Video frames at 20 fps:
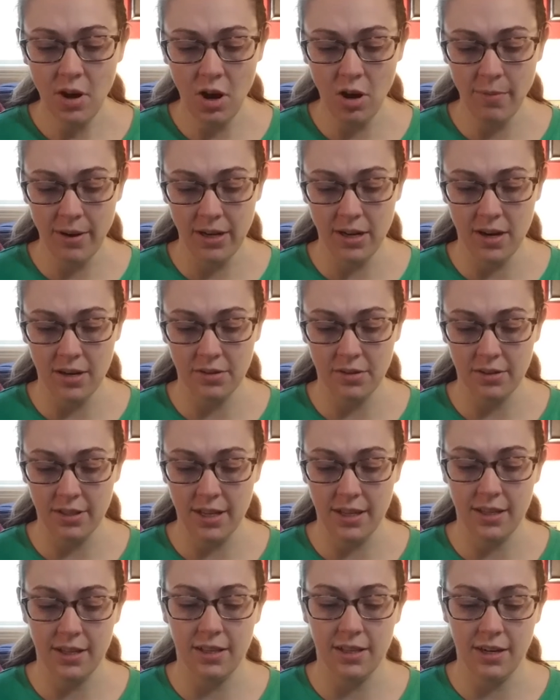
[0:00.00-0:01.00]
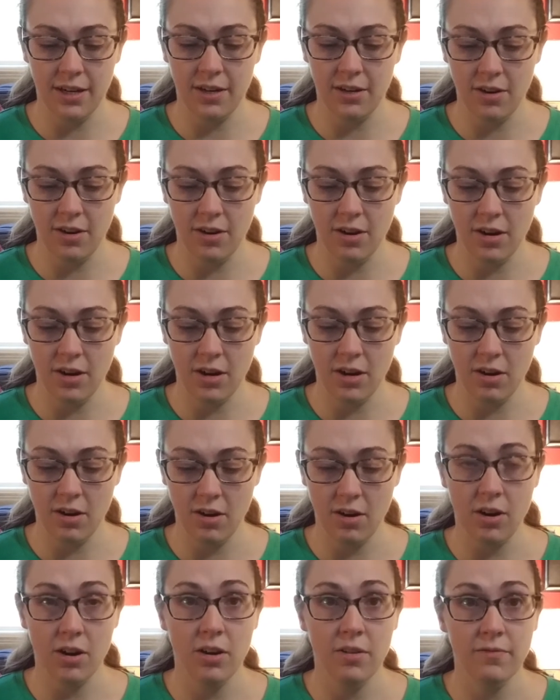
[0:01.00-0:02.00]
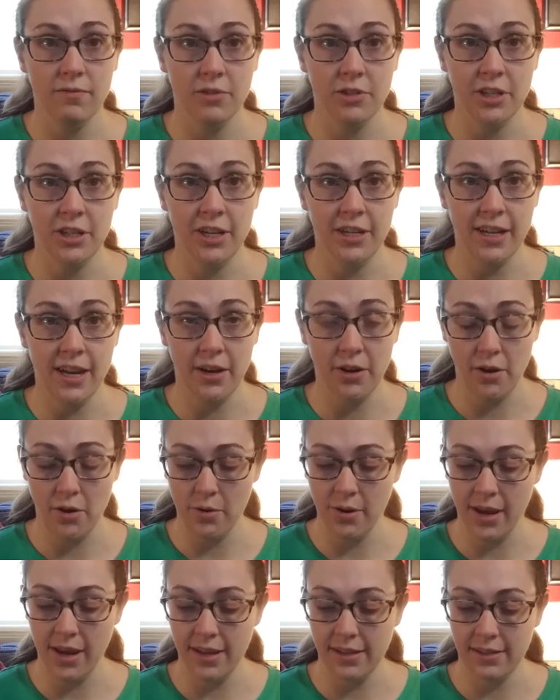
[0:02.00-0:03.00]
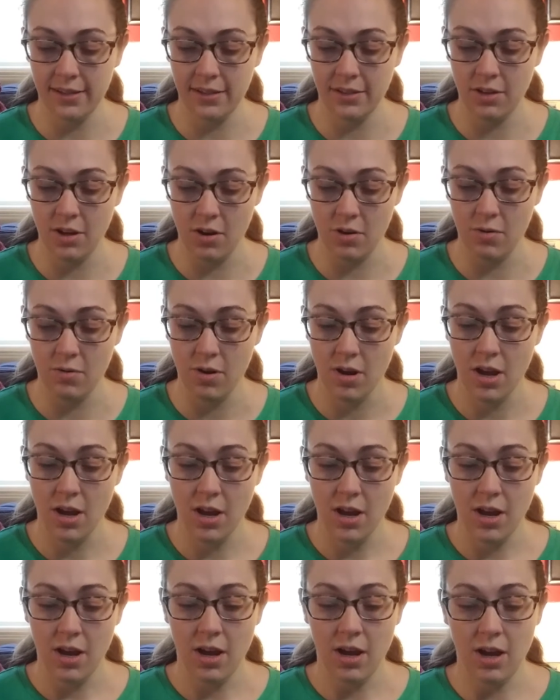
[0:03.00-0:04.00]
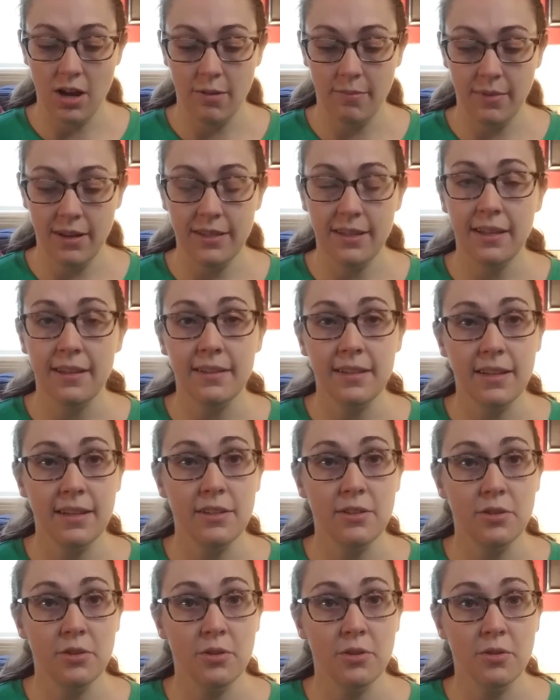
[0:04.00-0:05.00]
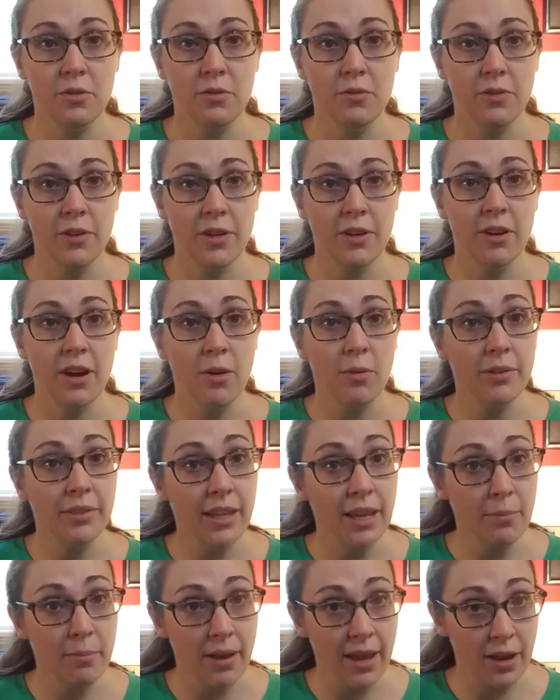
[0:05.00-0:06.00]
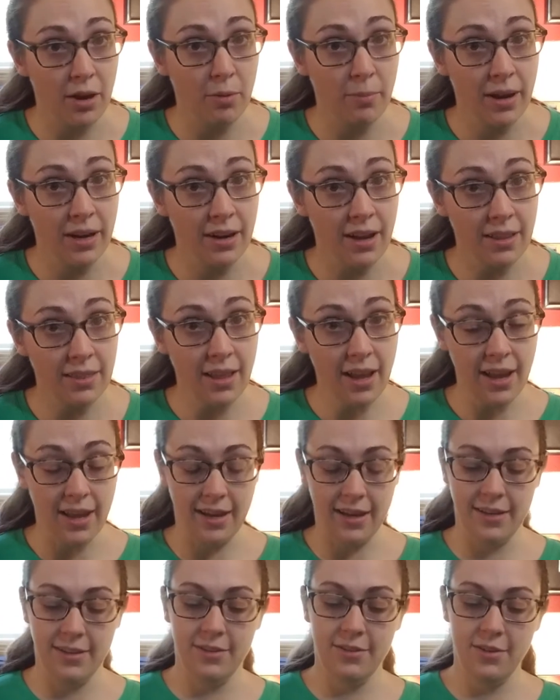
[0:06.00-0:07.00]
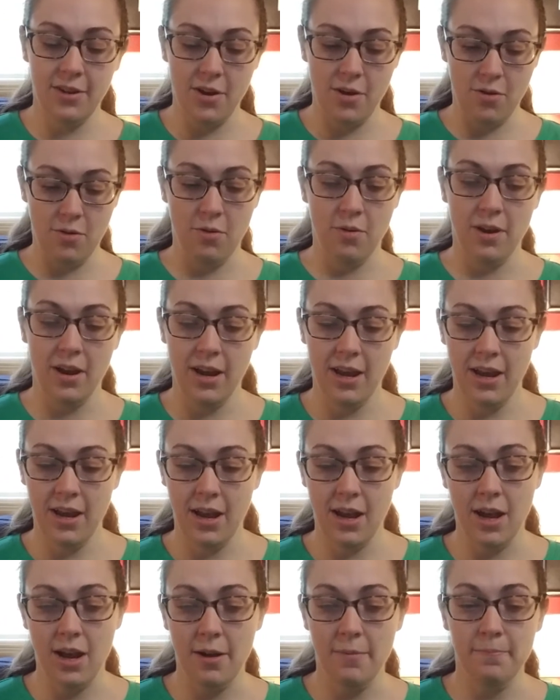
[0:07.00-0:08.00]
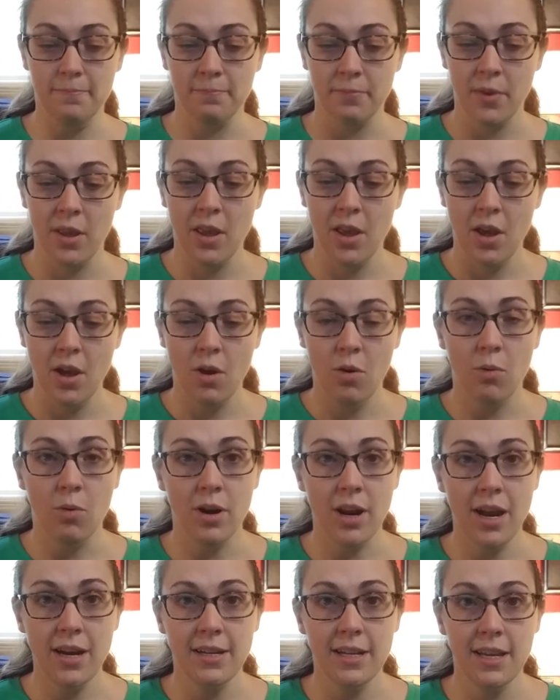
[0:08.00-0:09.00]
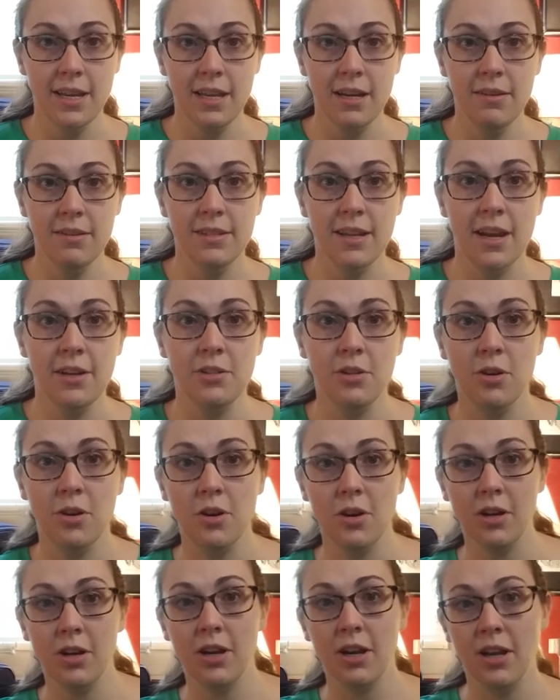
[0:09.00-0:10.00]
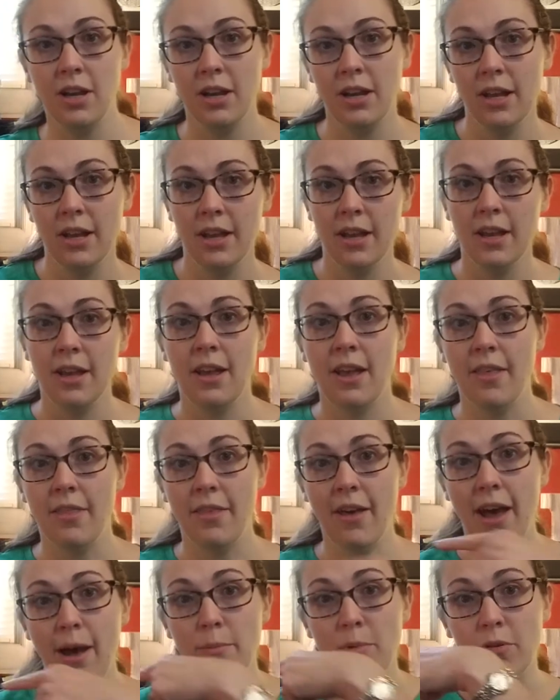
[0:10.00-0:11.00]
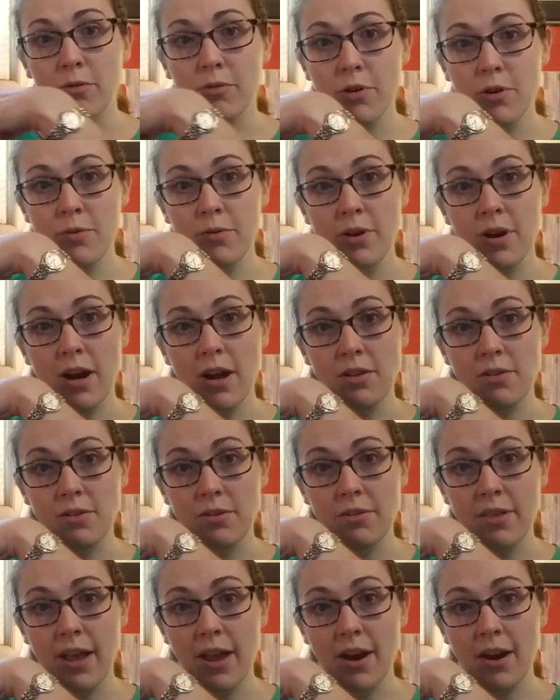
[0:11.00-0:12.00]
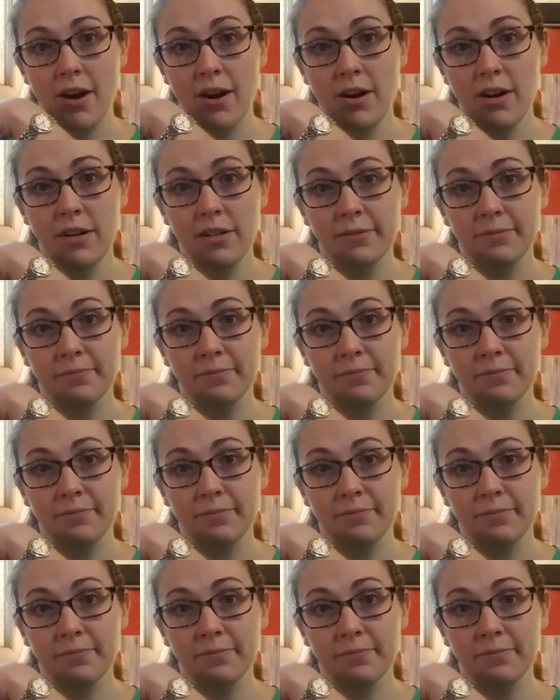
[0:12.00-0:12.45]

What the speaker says: my doctors at the clinic are Virginia Tech Hokies. So it's easy to figure out what they may or may not like. So what I did is I took that maroon color there,